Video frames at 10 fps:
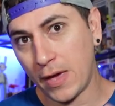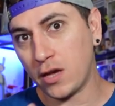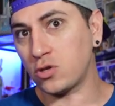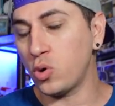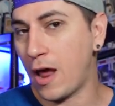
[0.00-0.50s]

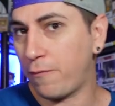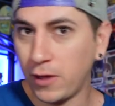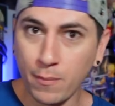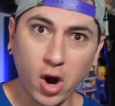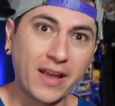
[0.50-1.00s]
being sold at
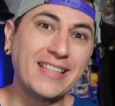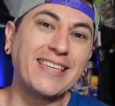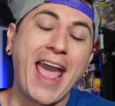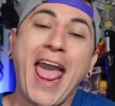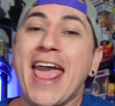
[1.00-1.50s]
flea
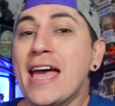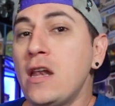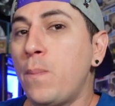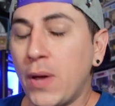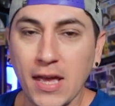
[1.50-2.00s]
markets
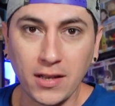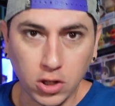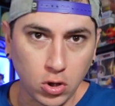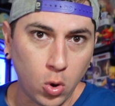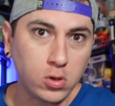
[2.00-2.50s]
and being
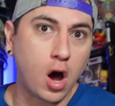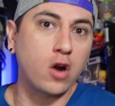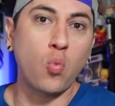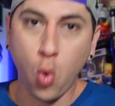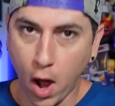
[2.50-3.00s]
sold on